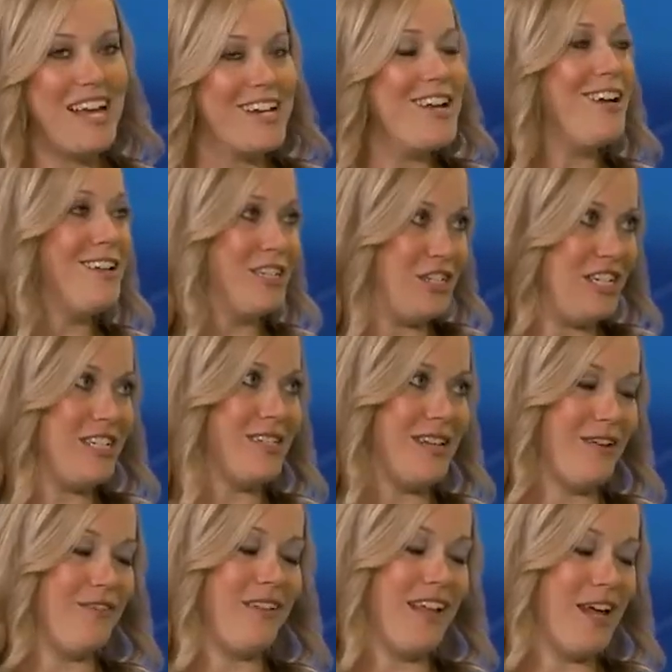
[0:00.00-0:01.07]
So technology has
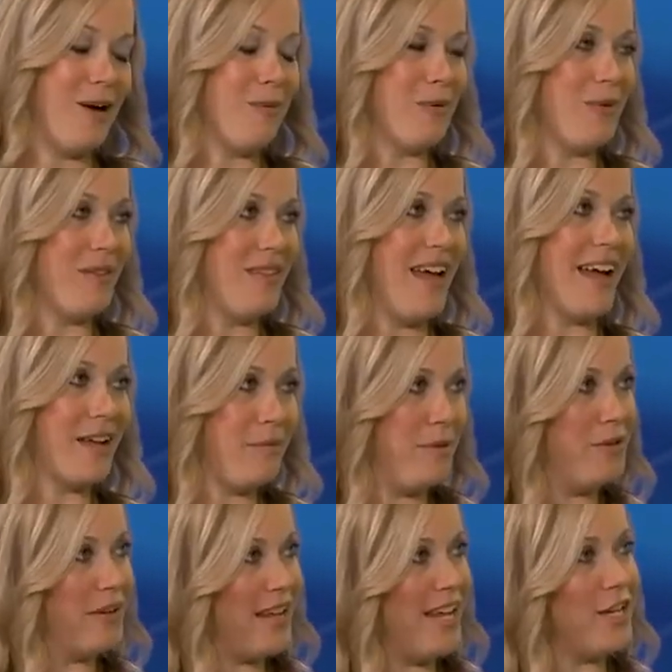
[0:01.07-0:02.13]
definitely helped with that
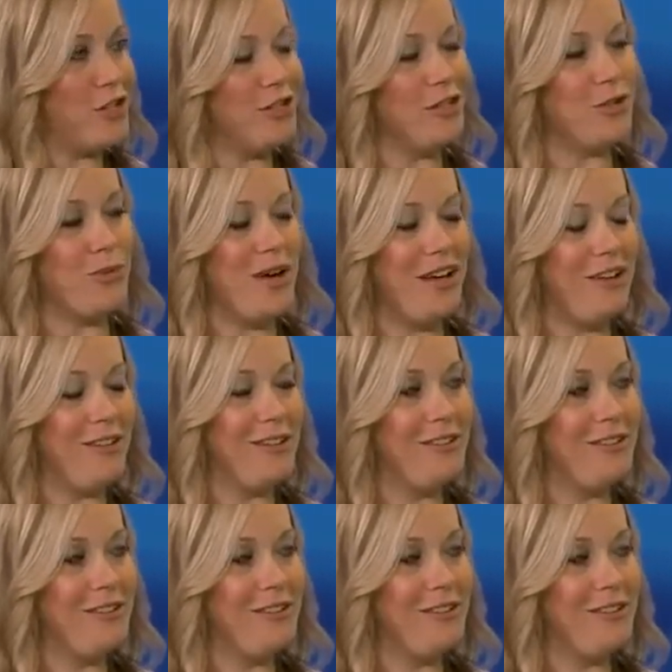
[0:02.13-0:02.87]
communication as well.